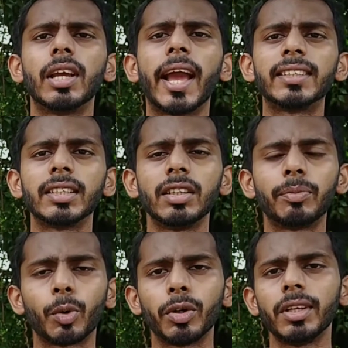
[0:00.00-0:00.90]
Excessive
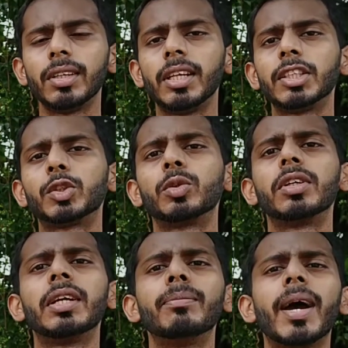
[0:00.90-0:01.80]
protein leads to
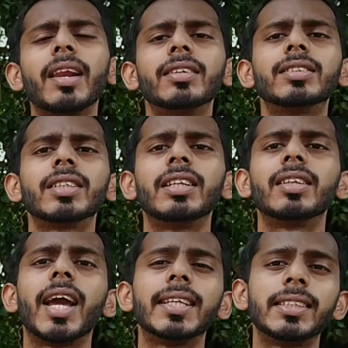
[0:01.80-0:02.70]
imbalance in
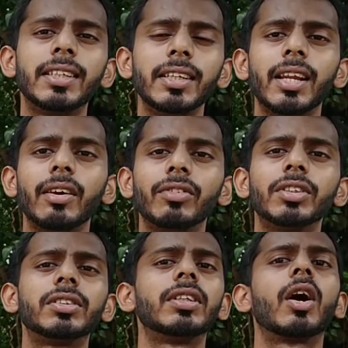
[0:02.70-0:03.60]
the acidity
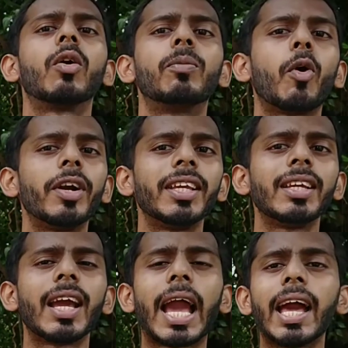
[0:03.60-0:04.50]
levels in our body,
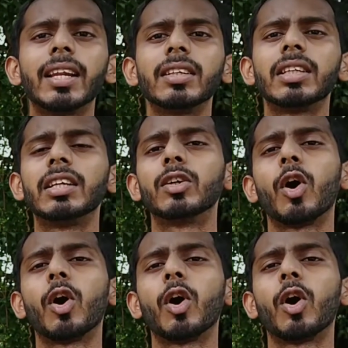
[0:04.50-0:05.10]
and in